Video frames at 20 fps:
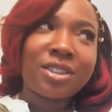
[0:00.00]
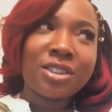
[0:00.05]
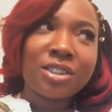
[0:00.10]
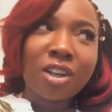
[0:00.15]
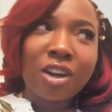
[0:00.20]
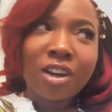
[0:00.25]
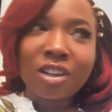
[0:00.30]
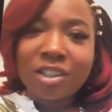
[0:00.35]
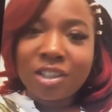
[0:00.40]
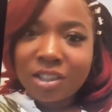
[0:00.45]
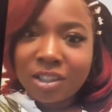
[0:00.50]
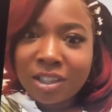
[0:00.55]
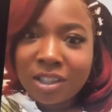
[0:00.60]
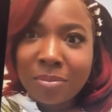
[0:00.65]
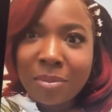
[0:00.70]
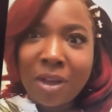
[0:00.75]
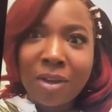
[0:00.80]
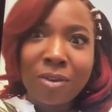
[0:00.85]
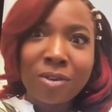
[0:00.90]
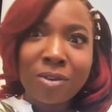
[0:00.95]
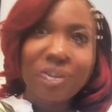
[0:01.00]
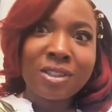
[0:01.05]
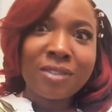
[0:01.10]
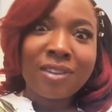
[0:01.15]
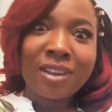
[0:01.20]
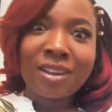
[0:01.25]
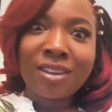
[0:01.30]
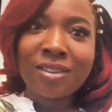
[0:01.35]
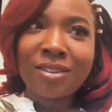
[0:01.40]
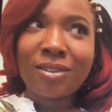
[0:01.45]
start cooking my own stuff.
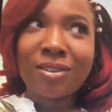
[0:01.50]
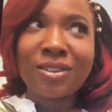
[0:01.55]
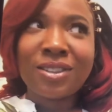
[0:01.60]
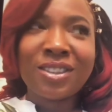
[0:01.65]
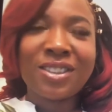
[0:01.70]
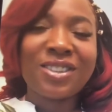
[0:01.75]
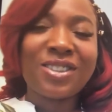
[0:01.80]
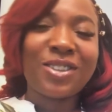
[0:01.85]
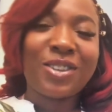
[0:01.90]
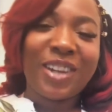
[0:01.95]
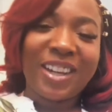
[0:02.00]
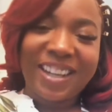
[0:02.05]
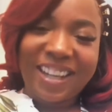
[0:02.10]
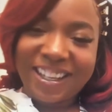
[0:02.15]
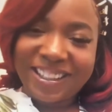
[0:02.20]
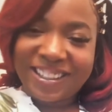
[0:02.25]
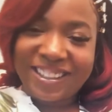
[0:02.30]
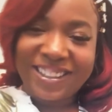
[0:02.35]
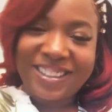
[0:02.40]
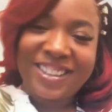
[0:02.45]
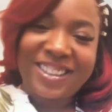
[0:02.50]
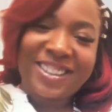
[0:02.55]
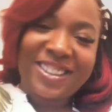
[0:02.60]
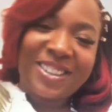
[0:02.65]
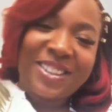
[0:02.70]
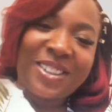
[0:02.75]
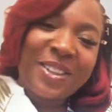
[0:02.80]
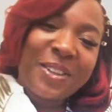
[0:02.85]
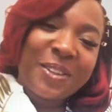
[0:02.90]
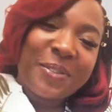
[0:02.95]
I get to go to the store and actually cook a
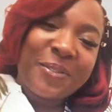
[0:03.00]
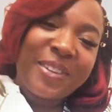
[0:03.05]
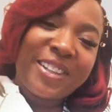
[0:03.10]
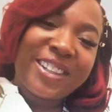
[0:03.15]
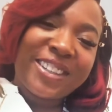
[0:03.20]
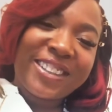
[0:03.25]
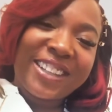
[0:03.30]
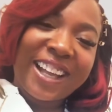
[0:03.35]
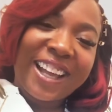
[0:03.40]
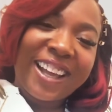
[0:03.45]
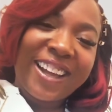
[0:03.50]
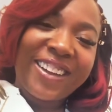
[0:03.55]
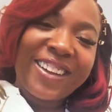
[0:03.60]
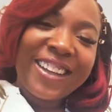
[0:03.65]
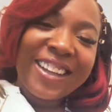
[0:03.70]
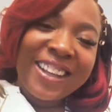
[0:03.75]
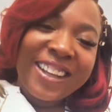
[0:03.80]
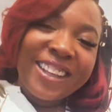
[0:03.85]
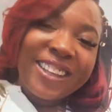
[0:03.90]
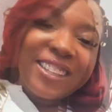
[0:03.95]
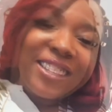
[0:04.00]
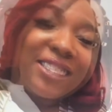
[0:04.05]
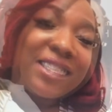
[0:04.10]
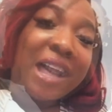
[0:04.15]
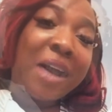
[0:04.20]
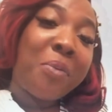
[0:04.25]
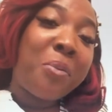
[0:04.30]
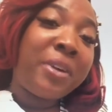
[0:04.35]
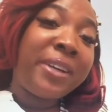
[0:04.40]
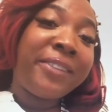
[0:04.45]
whole meal now. You know,
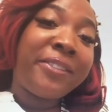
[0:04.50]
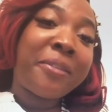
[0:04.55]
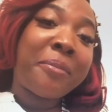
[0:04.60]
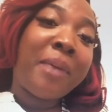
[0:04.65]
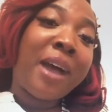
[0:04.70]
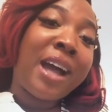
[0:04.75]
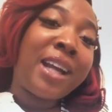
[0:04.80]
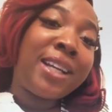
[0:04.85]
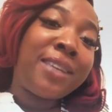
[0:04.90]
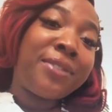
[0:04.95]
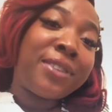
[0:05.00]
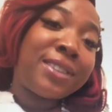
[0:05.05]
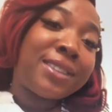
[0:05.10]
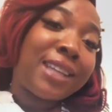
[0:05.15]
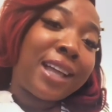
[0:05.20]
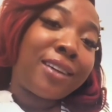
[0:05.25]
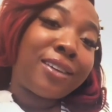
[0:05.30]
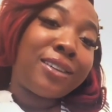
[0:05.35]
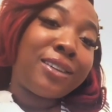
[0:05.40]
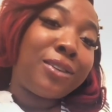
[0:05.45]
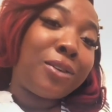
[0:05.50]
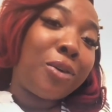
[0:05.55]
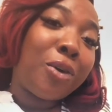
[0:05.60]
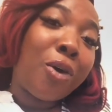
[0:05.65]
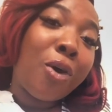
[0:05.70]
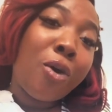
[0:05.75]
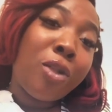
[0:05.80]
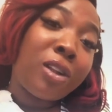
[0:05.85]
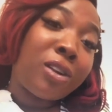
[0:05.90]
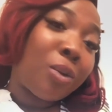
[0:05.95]
I wouldn't even mind if it's like a little
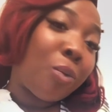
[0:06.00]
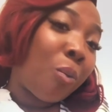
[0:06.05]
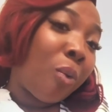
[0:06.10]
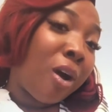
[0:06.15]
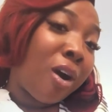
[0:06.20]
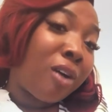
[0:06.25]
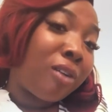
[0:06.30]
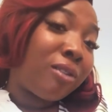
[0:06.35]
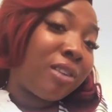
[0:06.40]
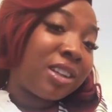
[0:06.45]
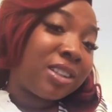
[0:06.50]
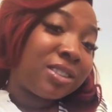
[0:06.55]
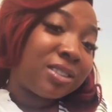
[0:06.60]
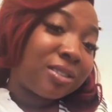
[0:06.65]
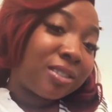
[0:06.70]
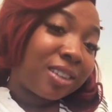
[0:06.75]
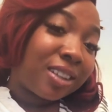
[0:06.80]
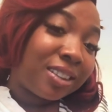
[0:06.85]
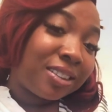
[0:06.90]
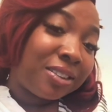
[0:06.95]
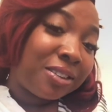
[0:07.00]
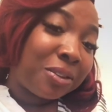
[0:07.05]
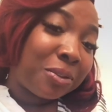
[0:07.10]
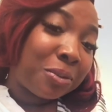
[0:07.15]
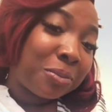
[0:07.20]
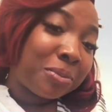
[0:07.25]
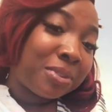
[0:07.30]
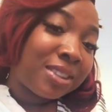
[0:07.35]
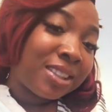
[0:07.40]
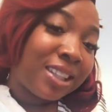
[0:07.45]
hole in the wall restaurant. You know
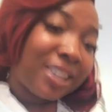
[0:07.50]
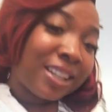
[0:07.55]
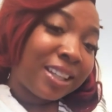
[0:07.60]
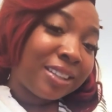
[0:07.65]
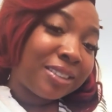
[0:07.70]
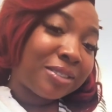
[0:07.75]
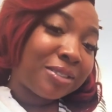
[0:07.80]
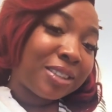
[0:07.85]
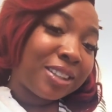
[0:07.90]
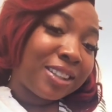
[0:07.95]
what I'm saying?